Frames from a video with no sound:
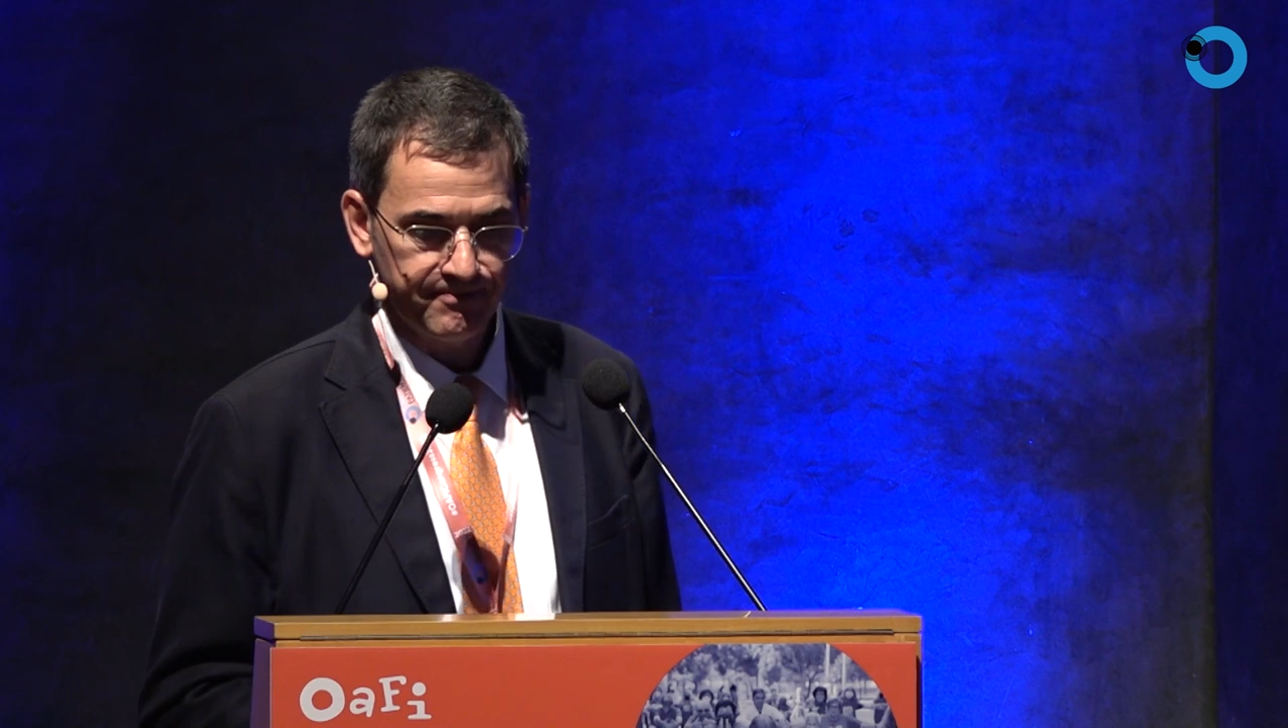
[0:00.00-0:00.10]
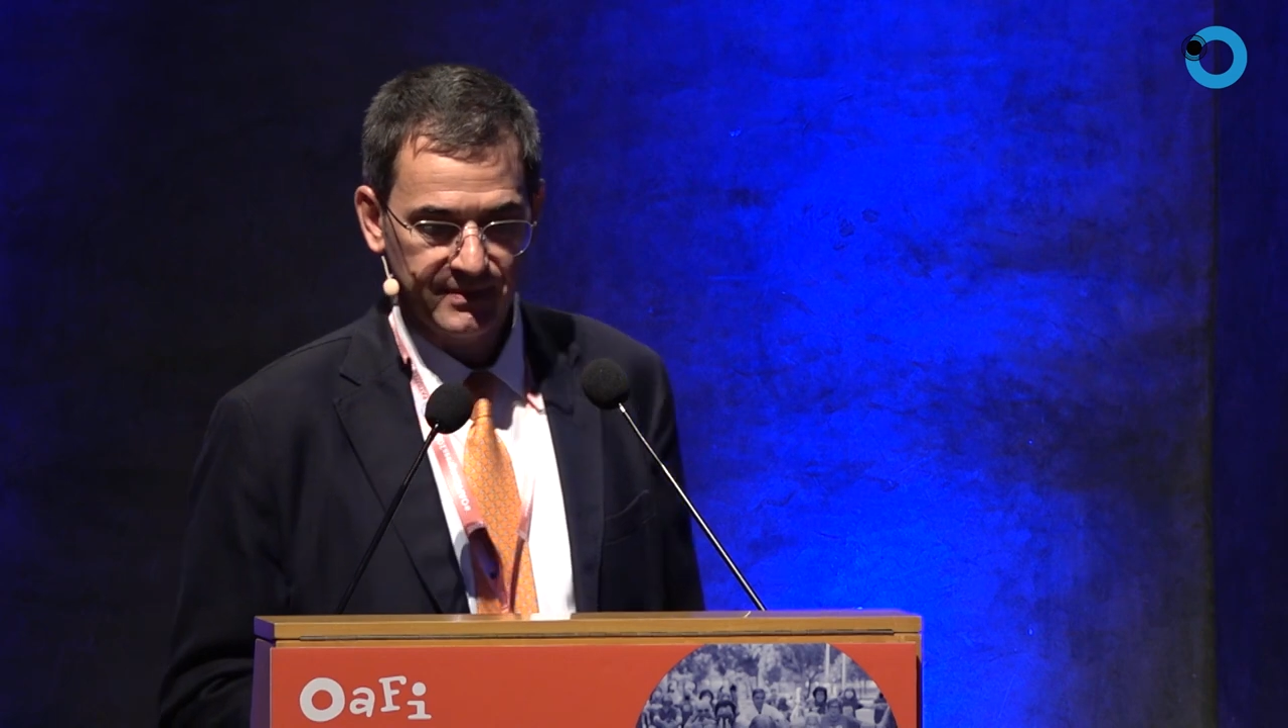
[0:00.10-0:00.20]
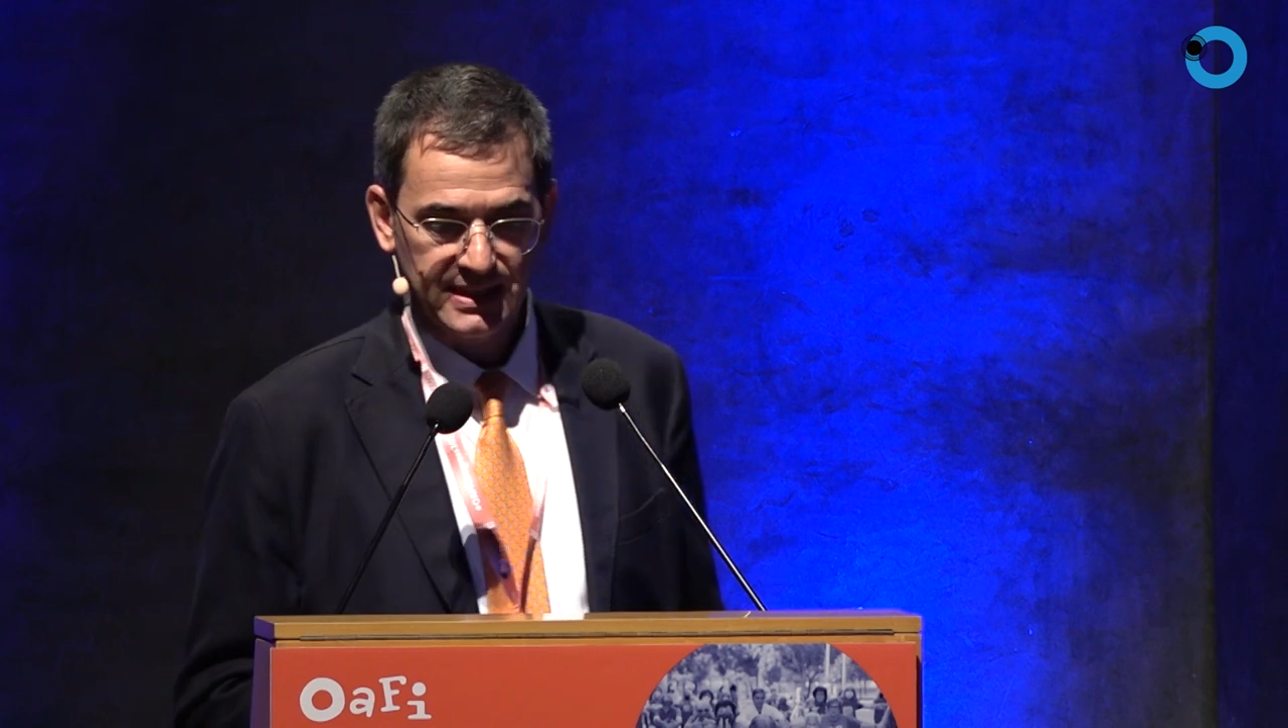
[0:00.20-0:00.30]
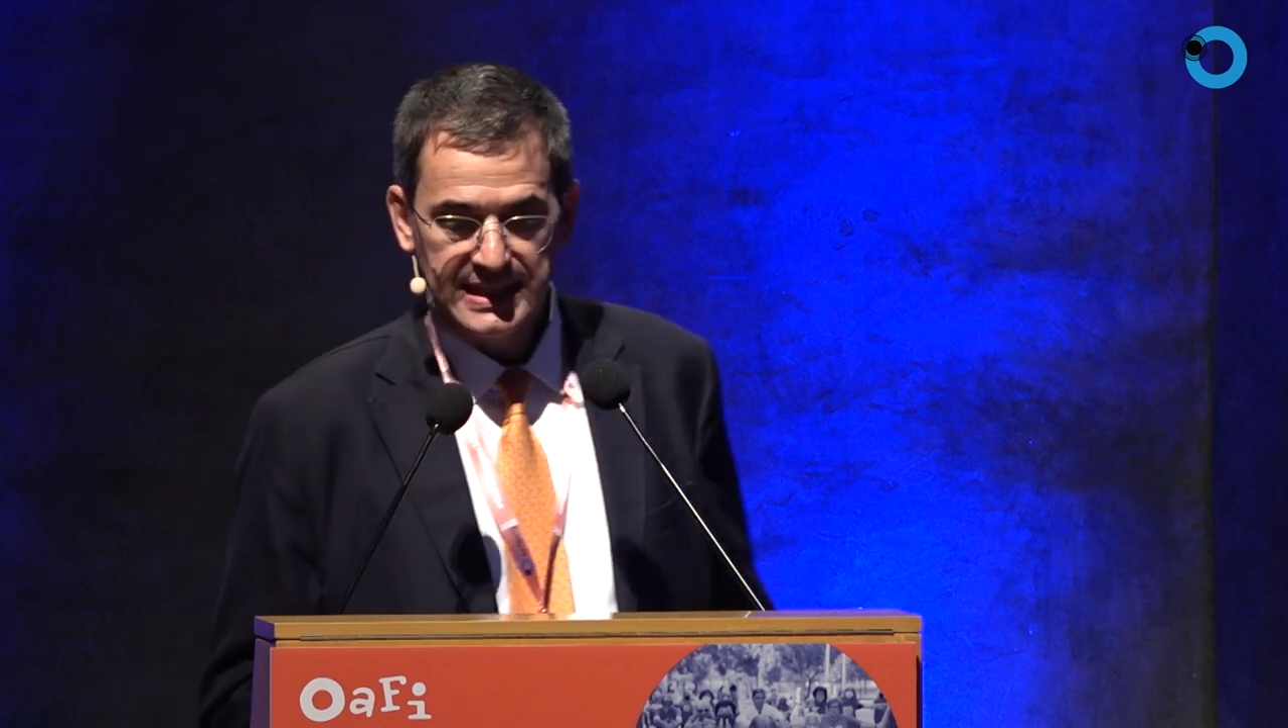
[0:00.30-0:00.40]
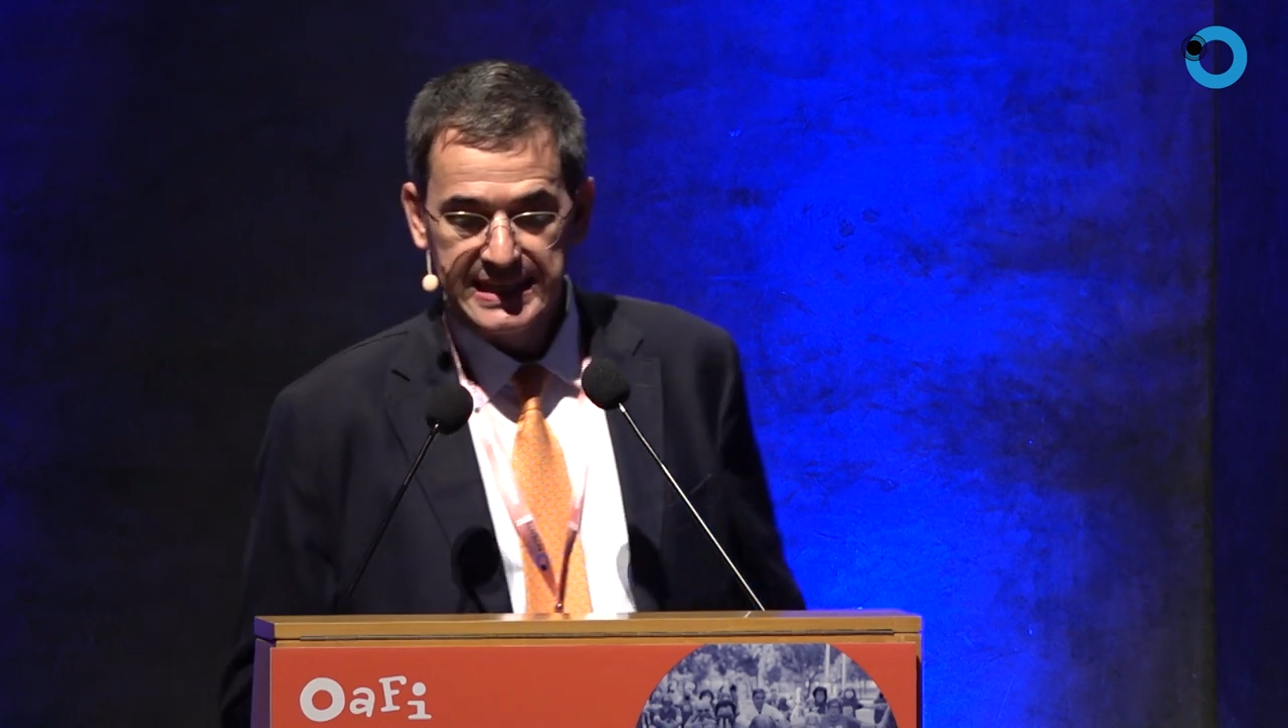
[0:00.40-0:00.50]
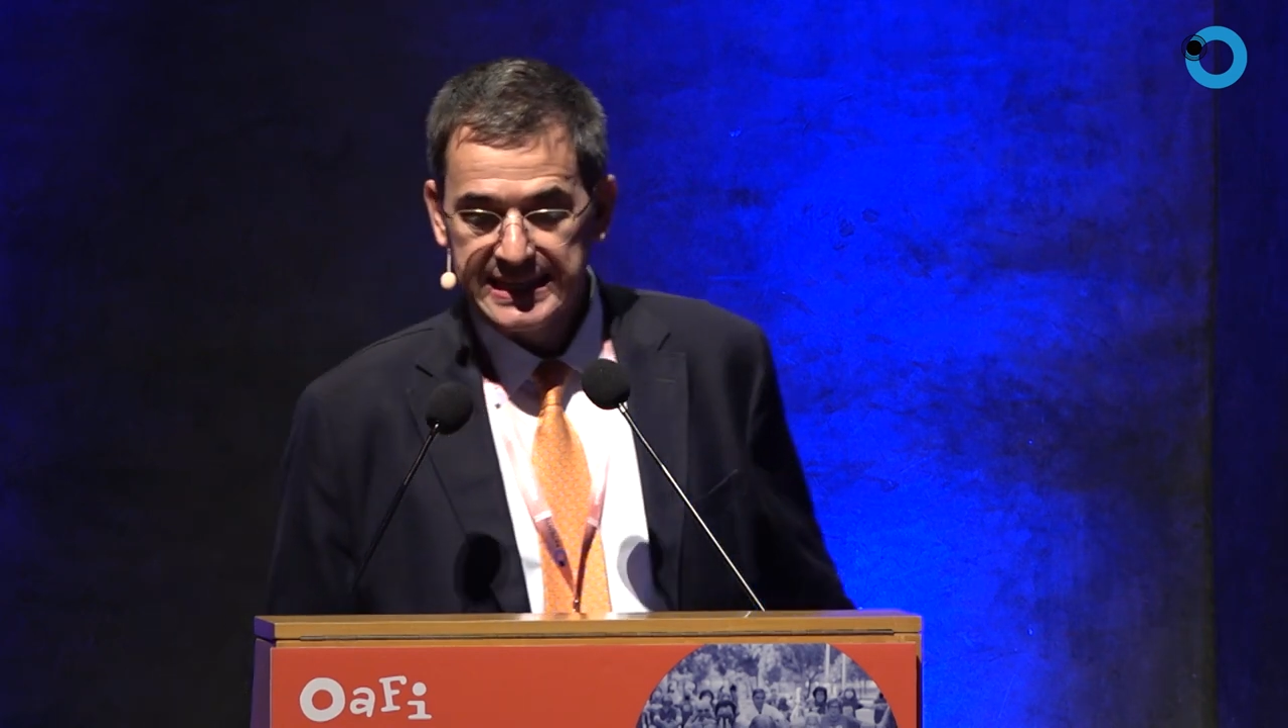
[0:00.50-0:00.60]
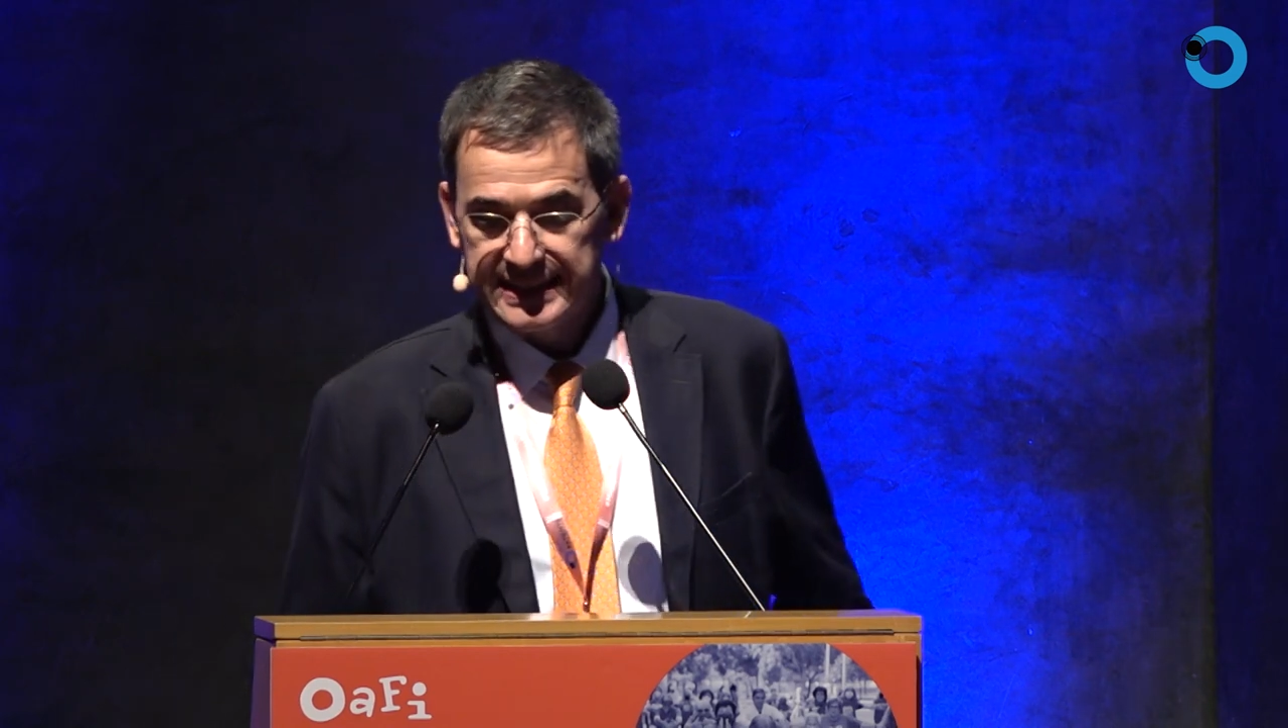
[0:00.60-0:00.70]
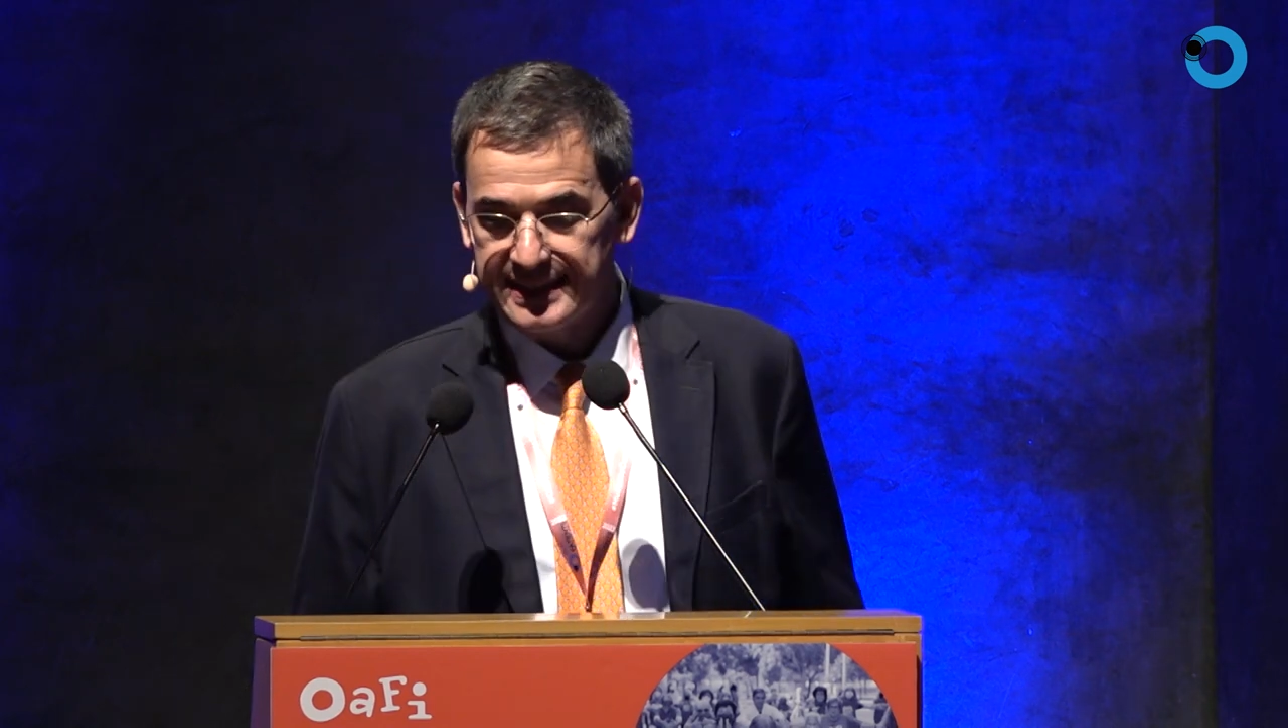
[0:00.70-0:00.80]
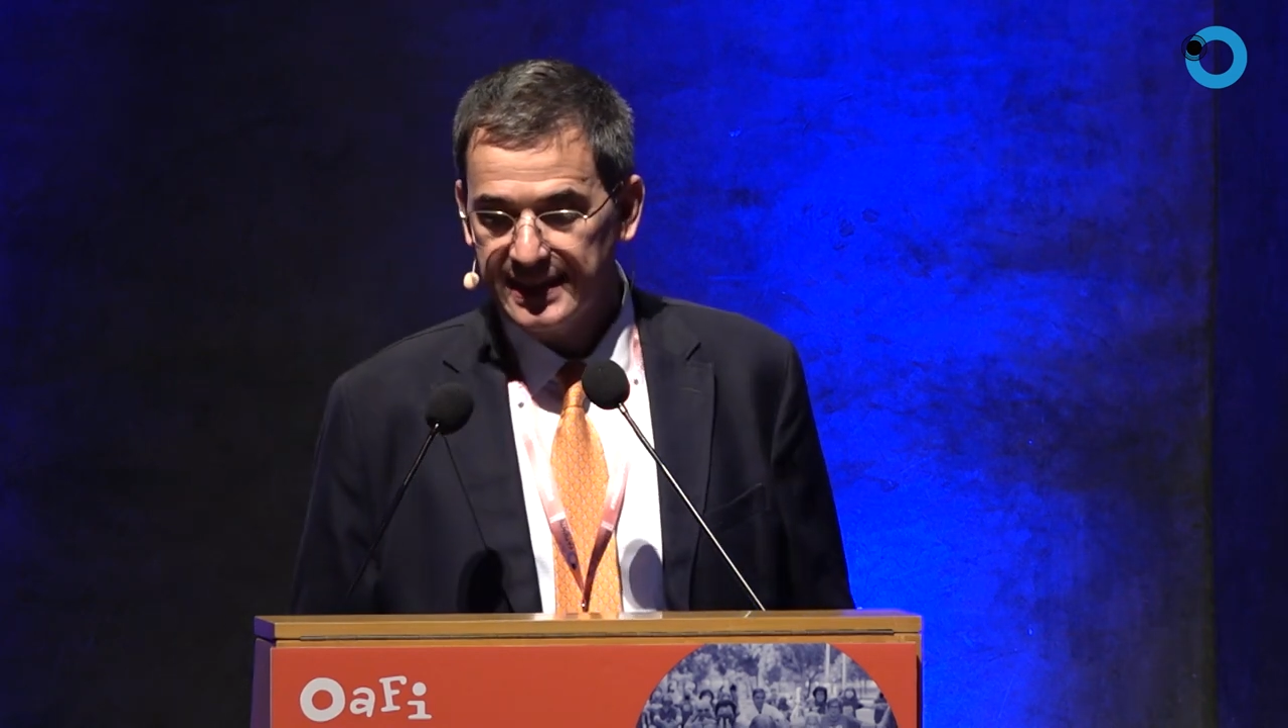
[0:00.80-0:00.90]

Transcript: and how they